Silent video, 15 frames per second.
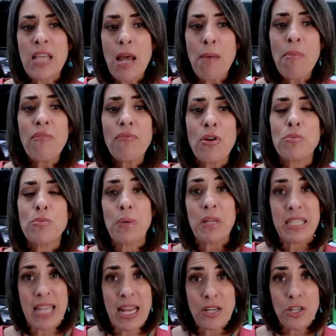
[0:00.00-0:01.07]
of some of
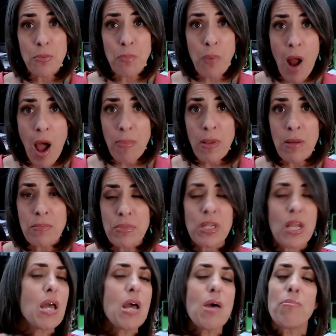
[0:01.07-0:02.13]
those potential
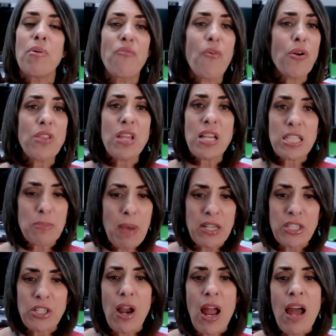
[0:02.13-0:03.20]
problems before the
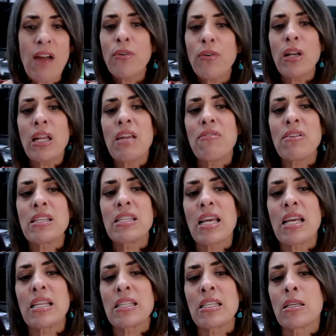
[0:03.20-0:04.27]
inspector ever
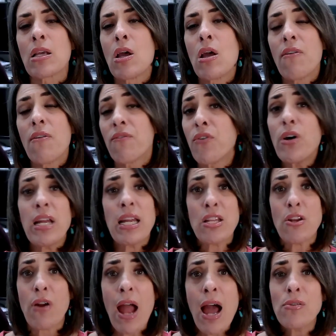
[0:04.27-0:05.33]
even sets
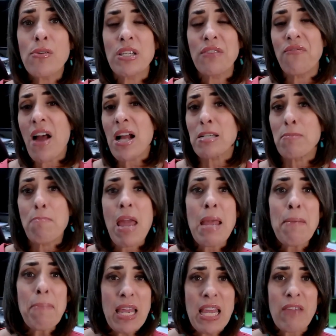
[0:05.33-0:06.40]
foot in your house. In fact,
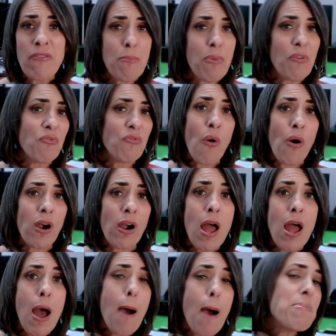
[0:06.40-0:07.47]
maybe even
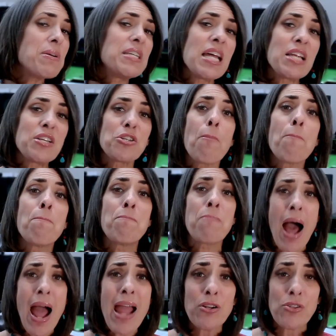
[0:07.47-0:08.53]
before a
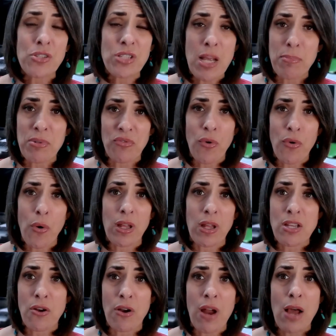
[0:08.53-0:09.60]
potential buyer steps
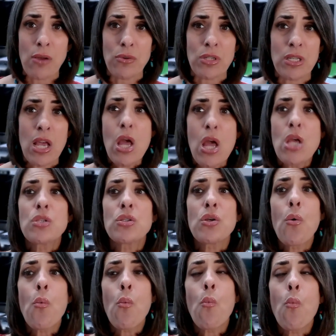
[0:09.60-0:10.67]
foot in your house.
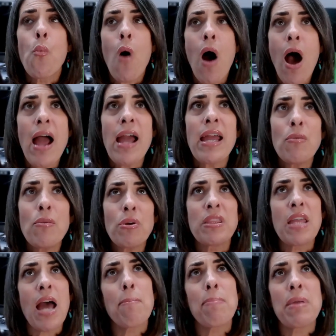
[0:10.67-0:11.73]
So
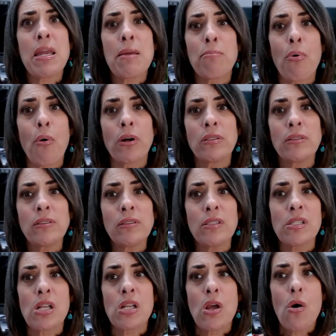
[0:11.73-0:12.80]
why would that be
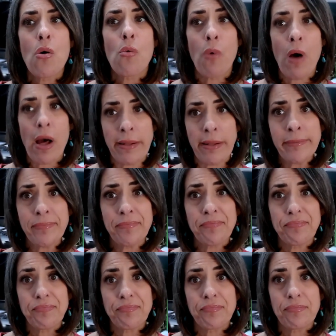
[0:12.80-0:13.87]
important?
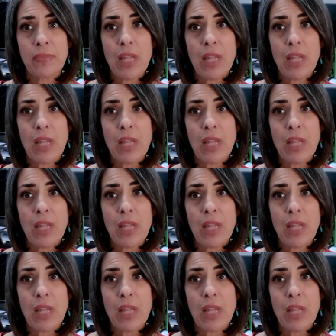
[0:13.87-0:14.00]
Well,